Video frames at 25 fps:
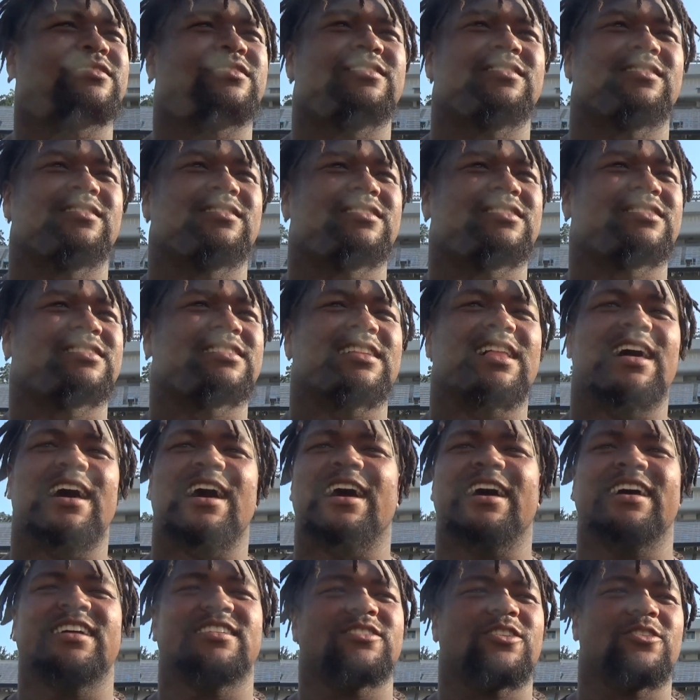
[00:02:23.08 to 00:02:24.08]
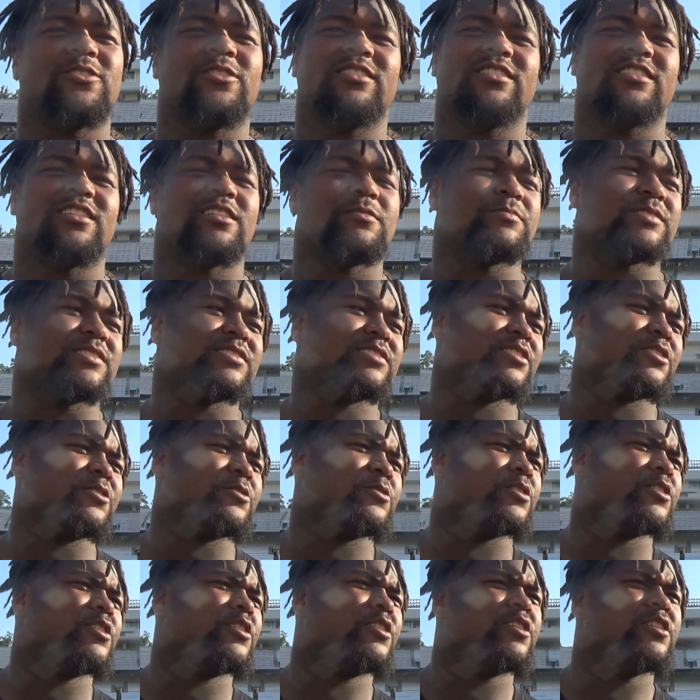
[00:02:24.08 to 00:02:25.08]
to Sly to all of them. And so,
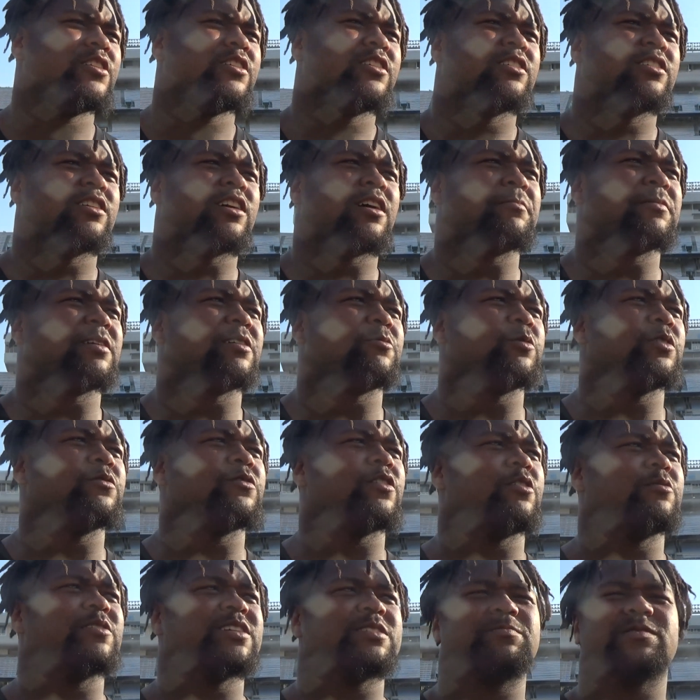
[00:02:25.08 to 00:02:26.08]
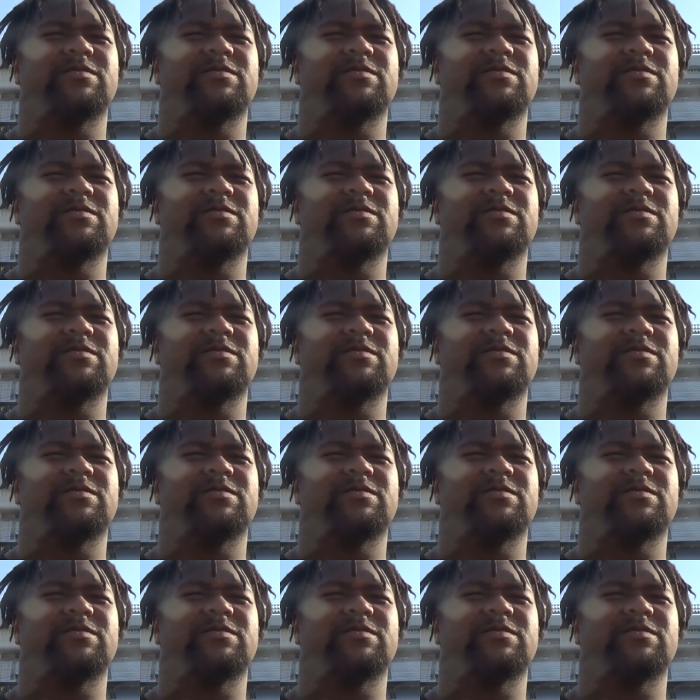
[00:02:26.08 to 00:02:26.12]
I mean, we've always